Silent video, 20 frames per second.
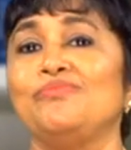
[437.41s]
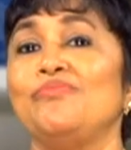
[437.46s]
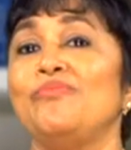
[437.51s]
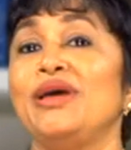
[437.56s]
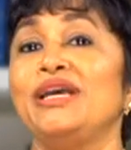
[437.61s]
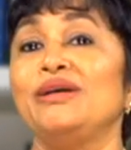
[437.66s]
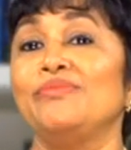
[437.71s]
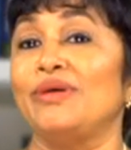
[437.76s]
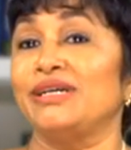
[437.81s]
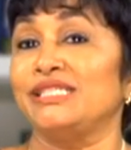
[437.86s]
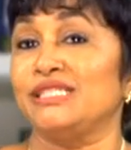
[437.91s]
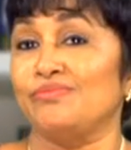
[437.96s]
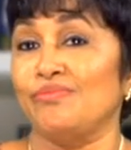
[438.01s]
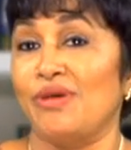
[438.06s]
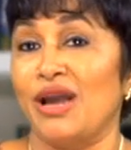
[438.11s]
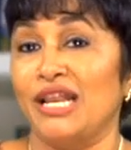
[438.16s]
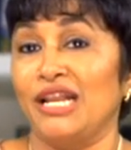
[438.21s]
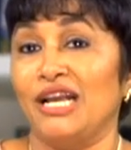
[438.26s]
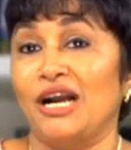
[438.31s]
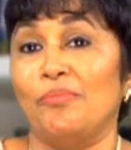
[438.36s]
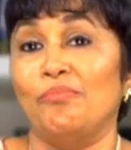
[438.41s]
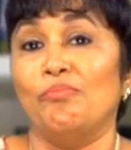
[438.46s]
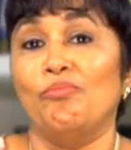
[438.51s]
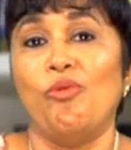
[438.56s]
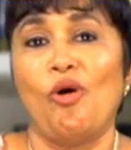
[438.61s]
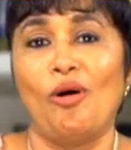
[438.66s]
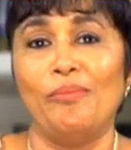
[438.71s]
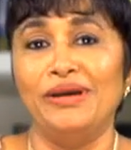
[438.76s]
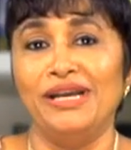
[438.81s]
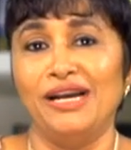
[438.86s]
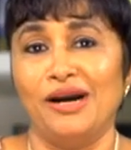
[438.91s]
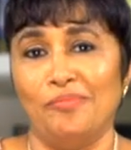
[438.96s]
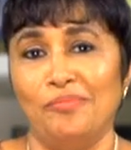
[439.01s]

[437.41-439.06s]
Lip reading: make my smile come bobbing